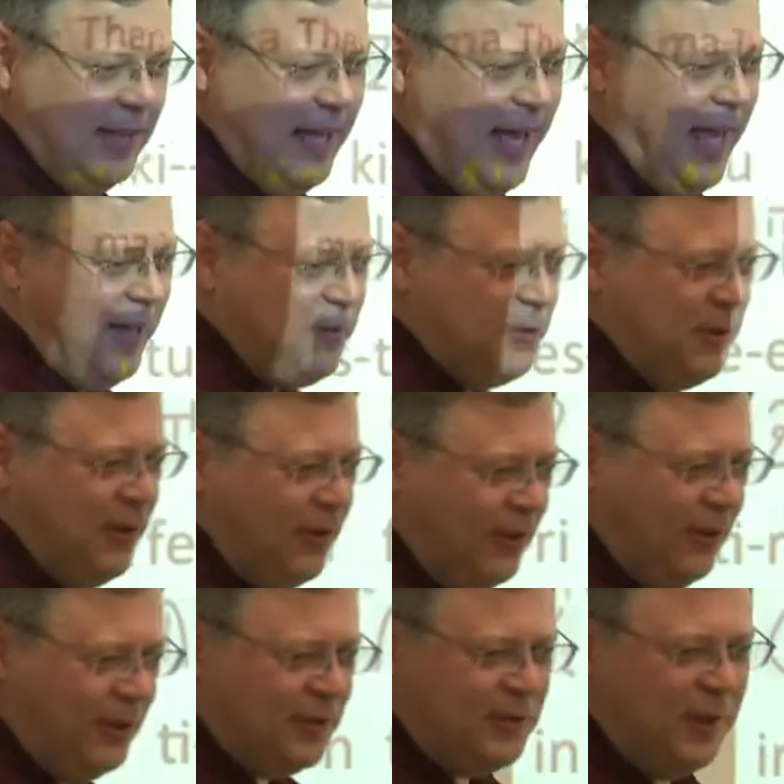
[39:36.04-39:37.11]
has to
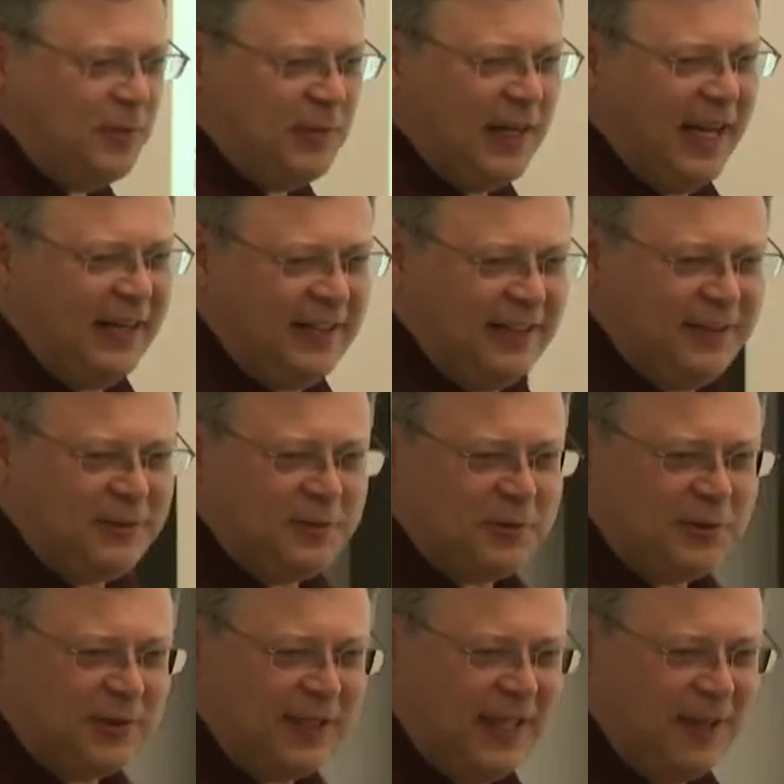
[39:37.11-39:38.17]
occur some writings,
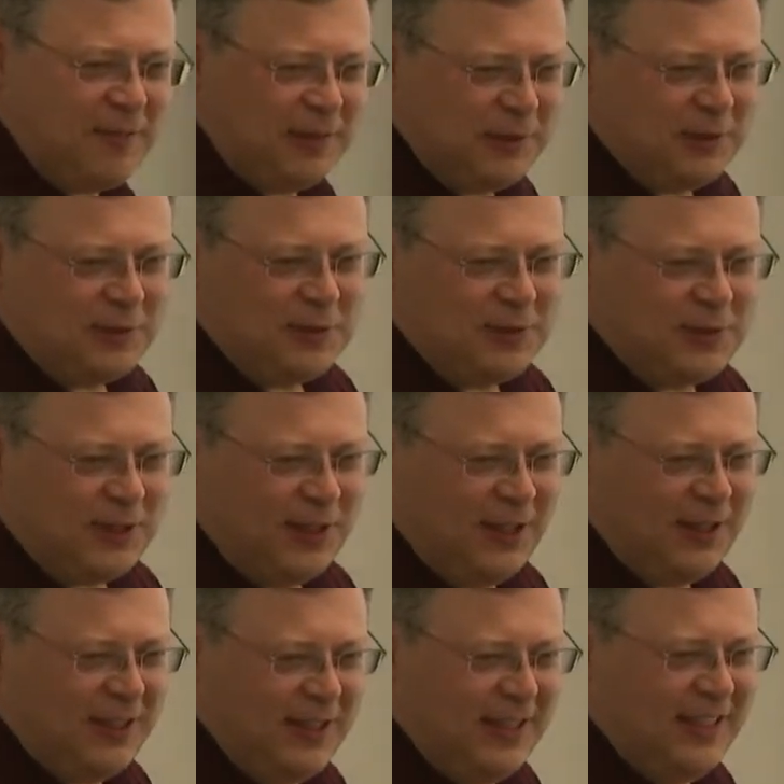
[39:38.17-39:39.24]
okay, because
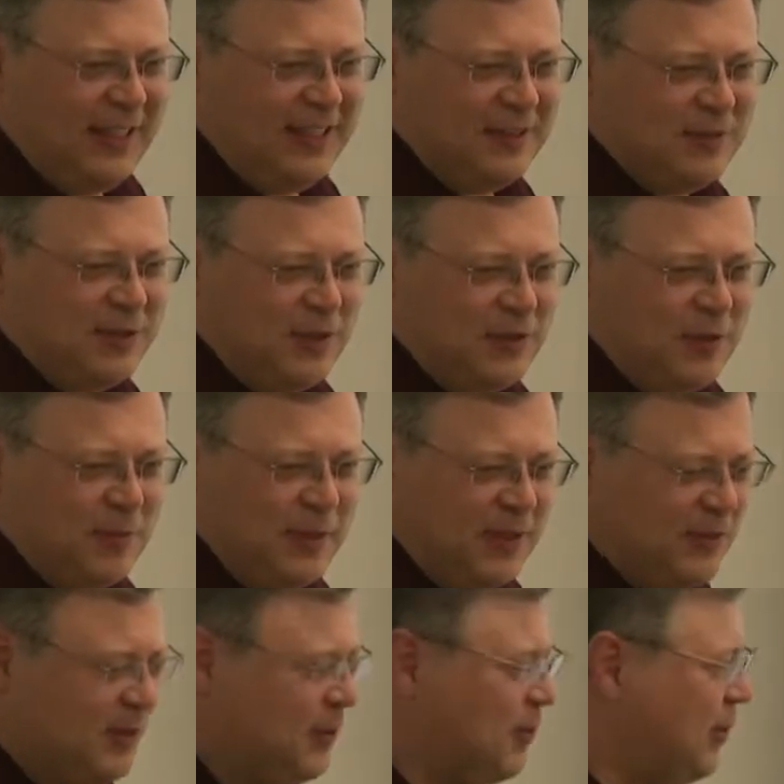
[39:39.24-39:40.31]
it's such a
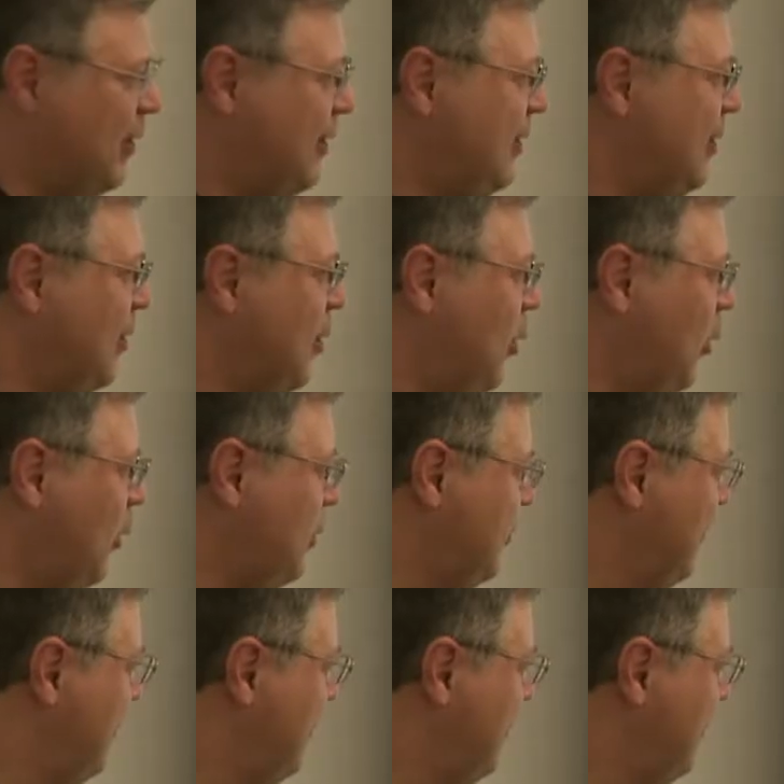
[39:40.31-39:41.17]
basic word, go.